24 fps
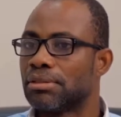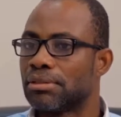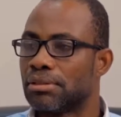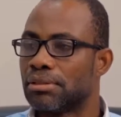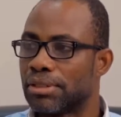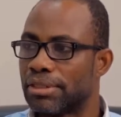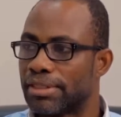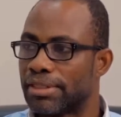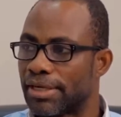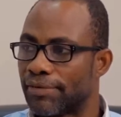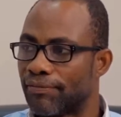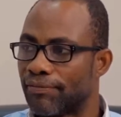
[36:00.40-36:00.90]

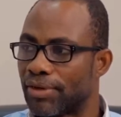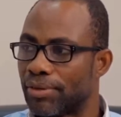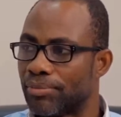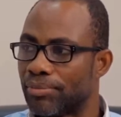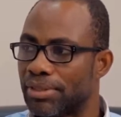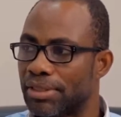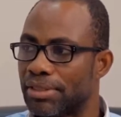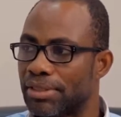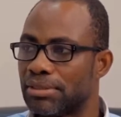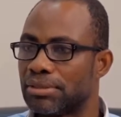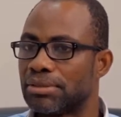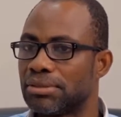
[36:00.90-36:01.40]
and their
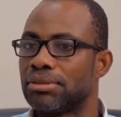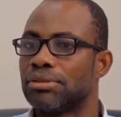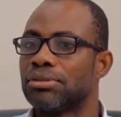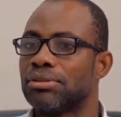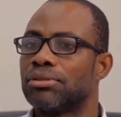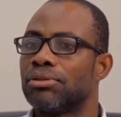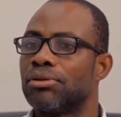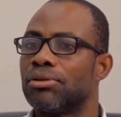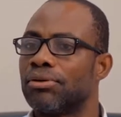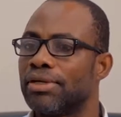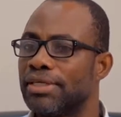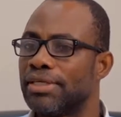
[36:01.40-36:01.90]
families,
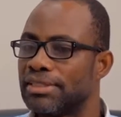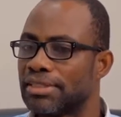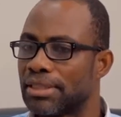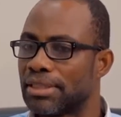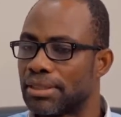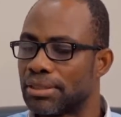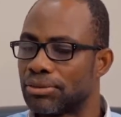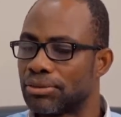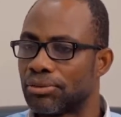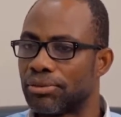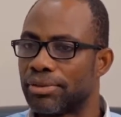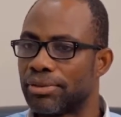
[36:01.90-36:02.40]
or
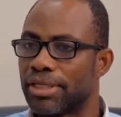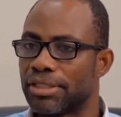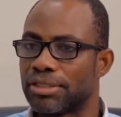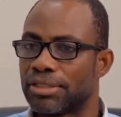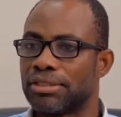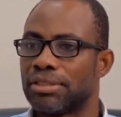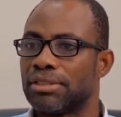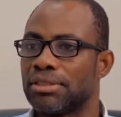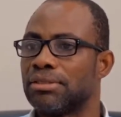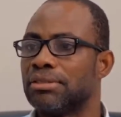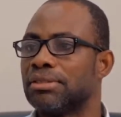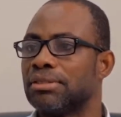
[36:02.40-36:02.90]
internet
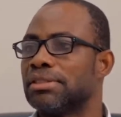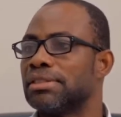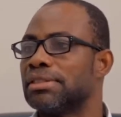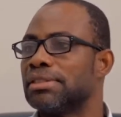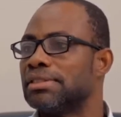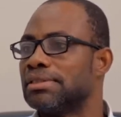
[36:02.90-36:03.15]
connection,